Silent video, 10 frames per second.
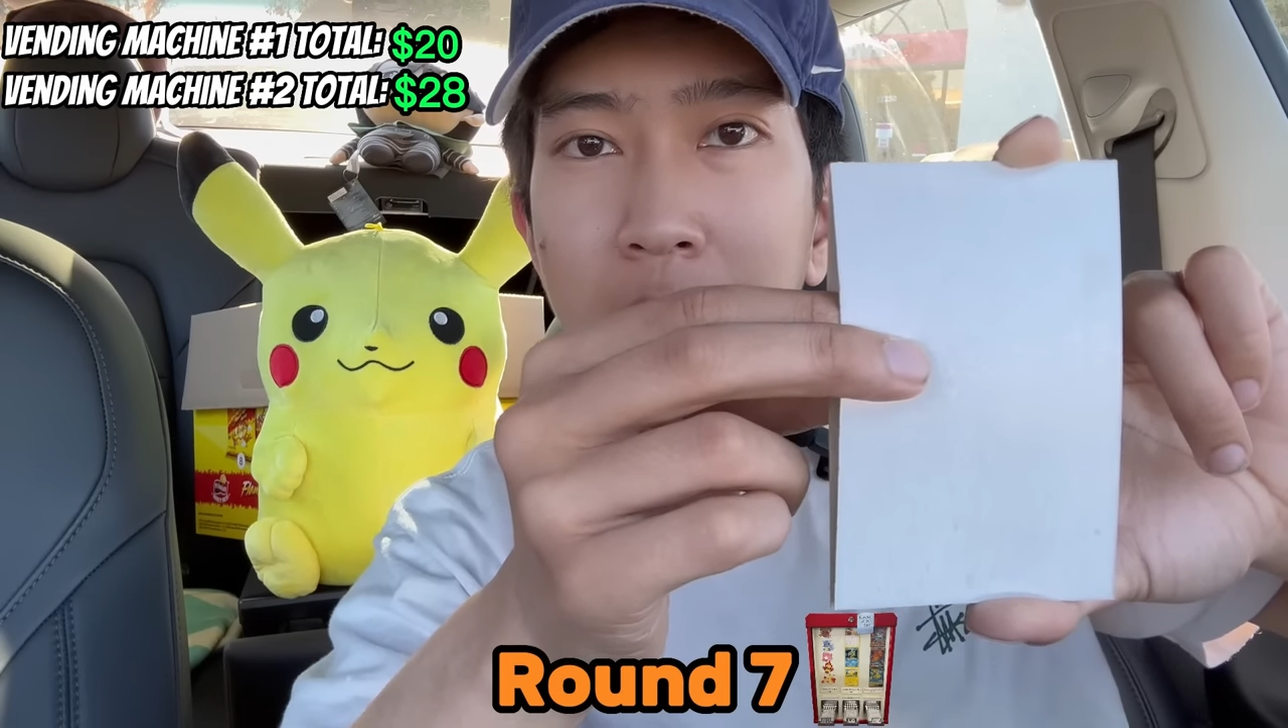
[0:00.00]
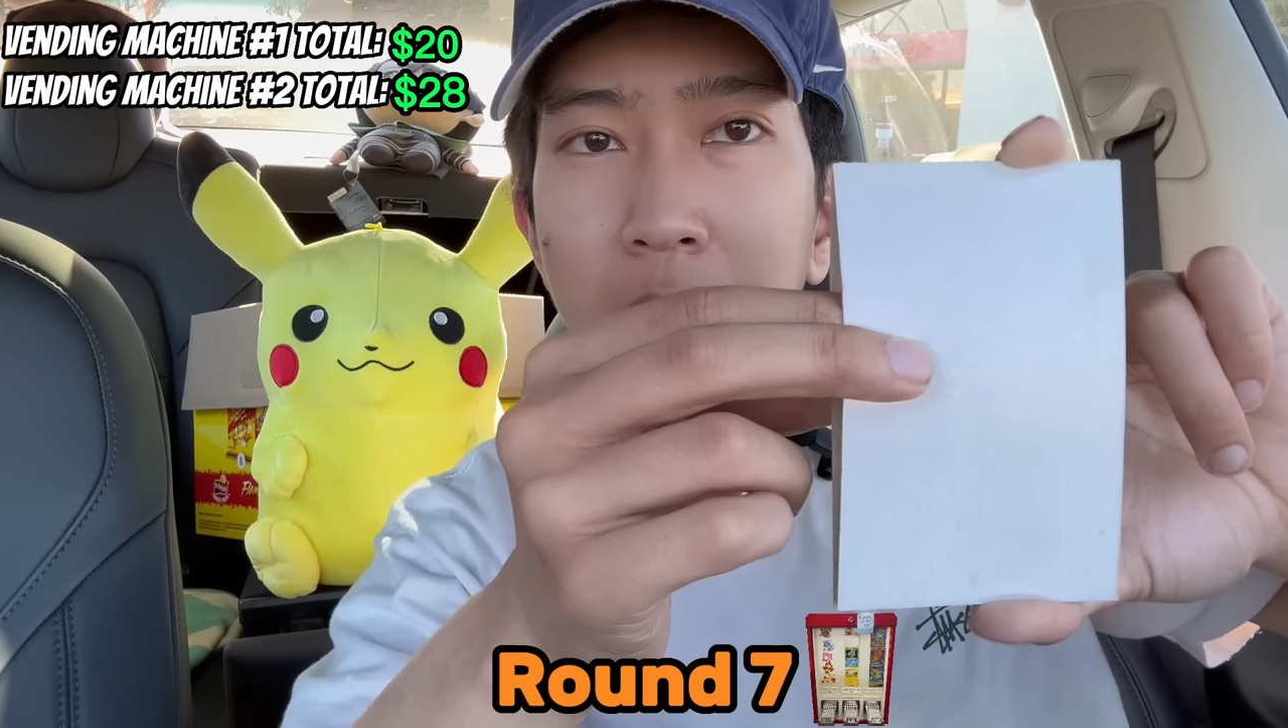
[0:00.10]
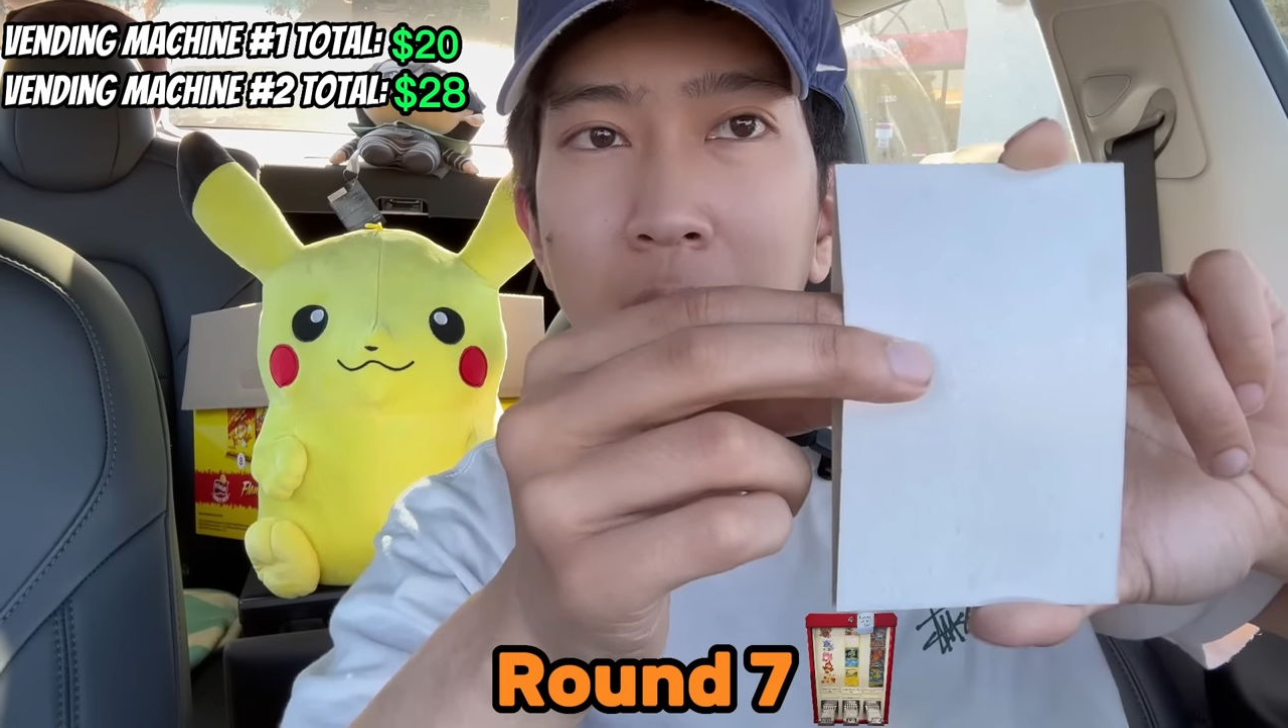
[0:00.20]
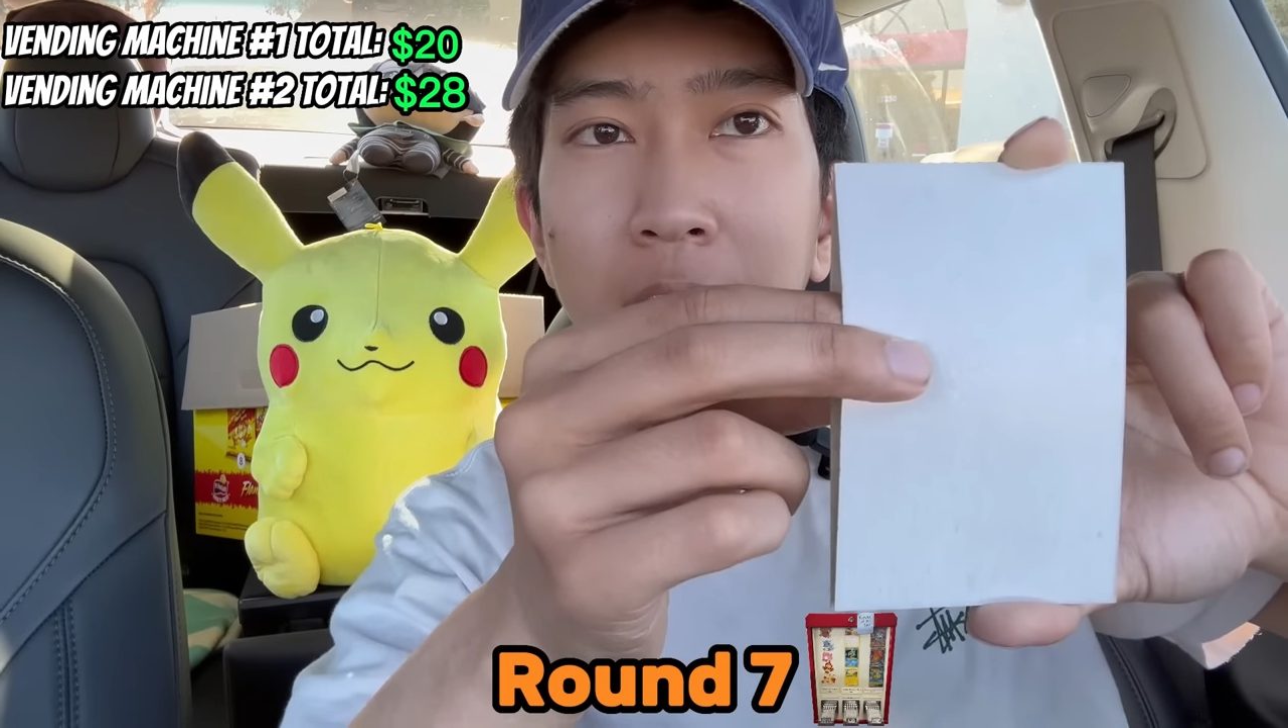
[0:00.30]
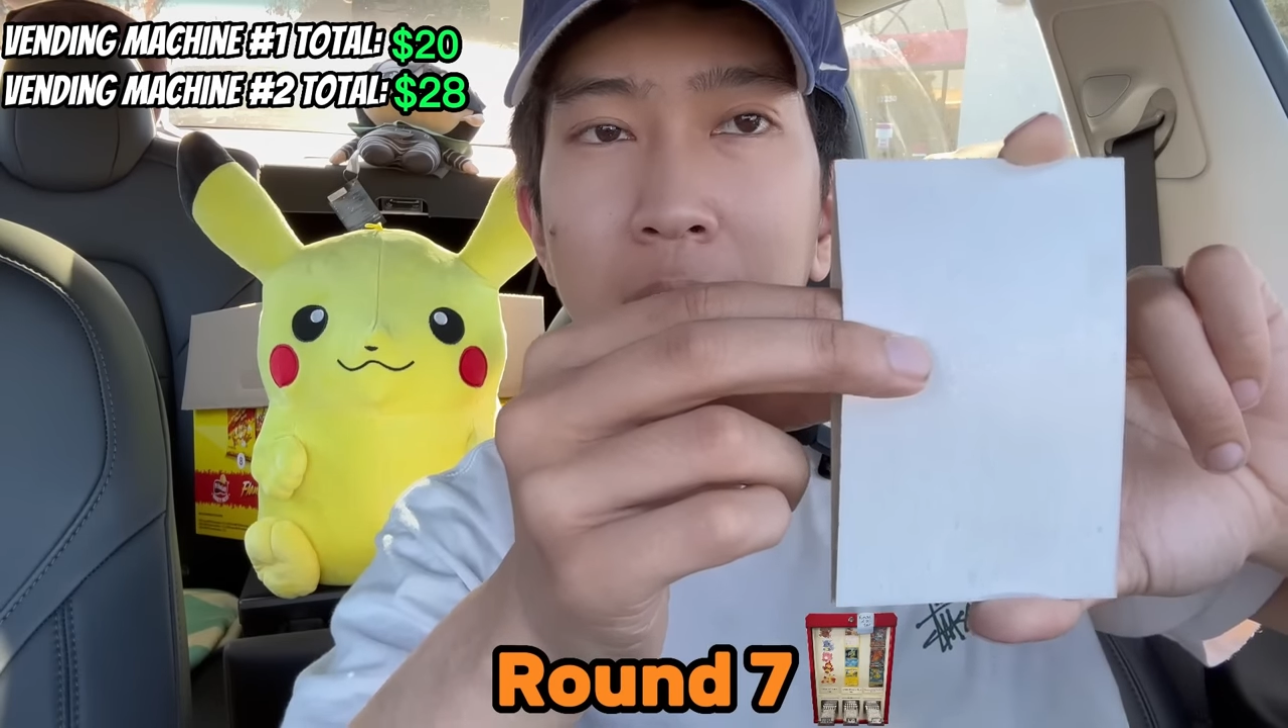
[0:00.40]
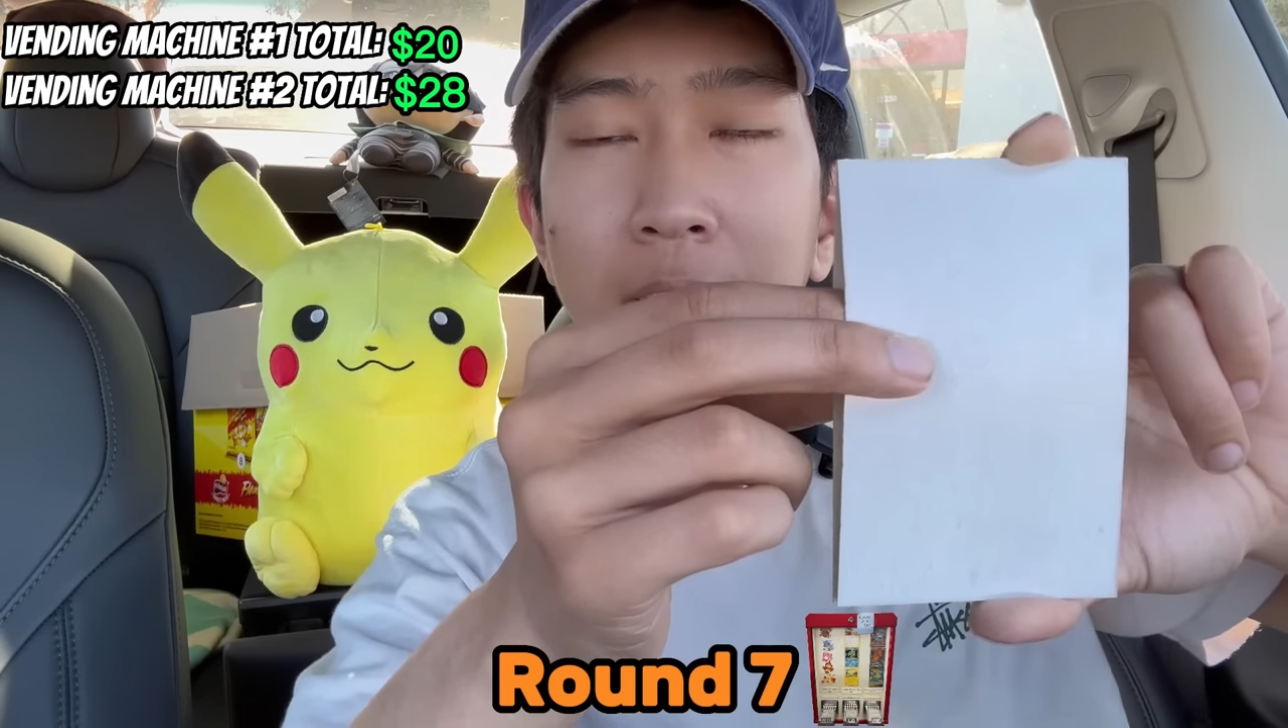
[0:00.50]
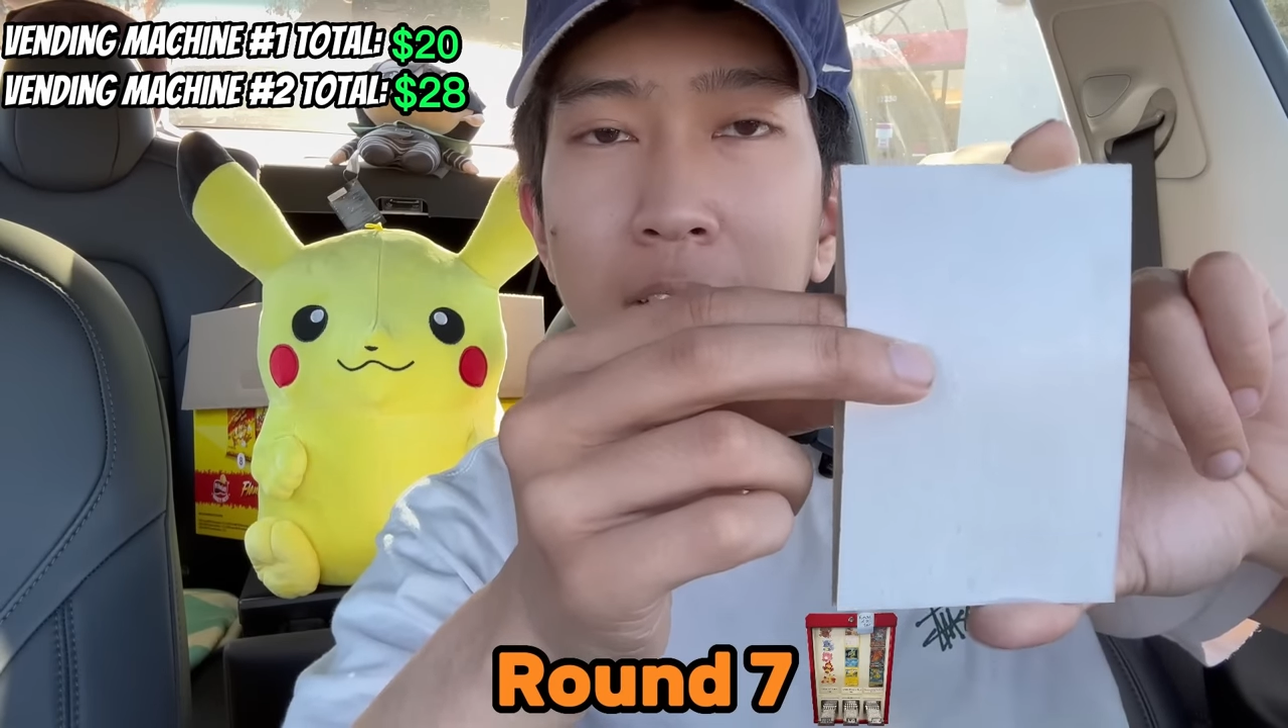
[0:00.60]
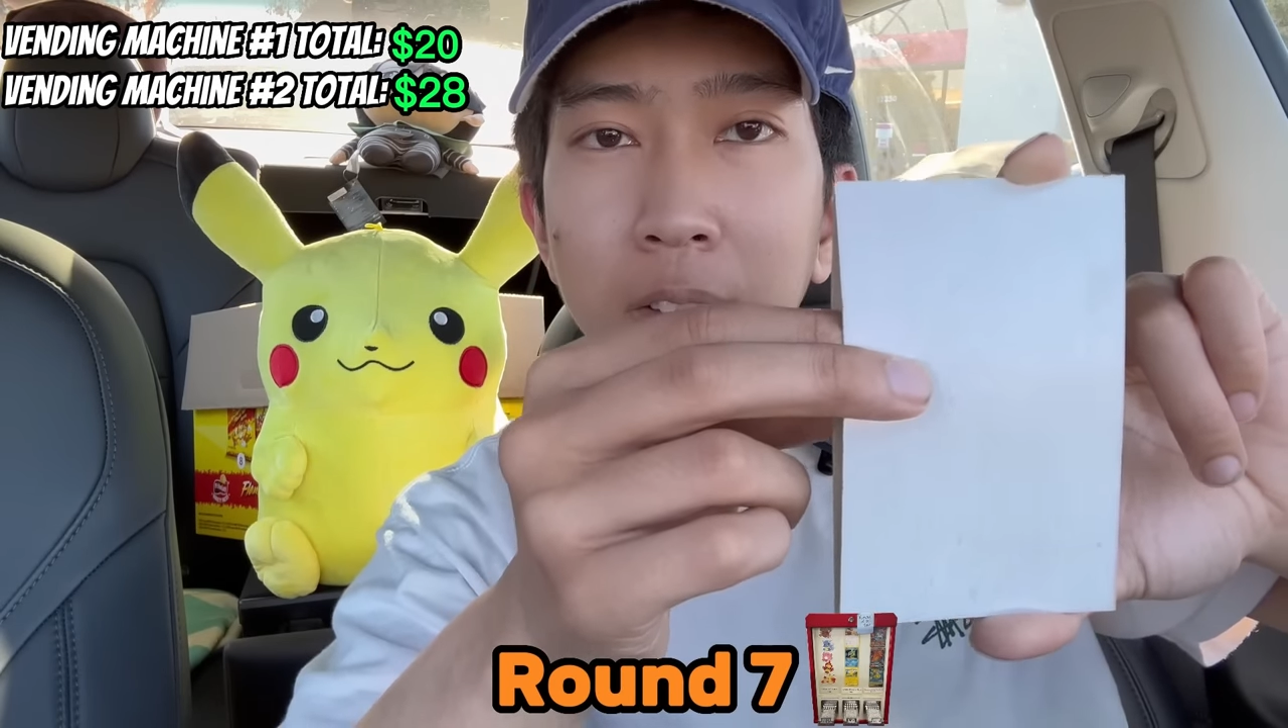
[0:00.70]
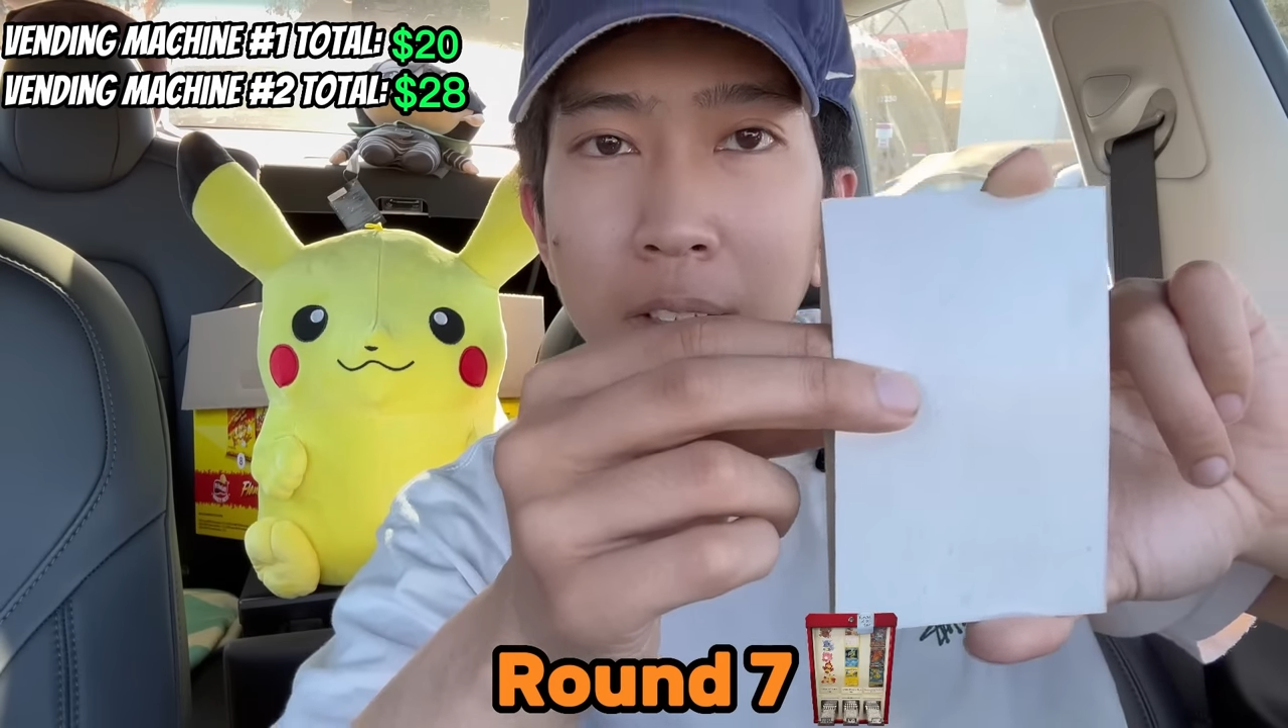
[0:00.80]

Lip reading: in the lead right now,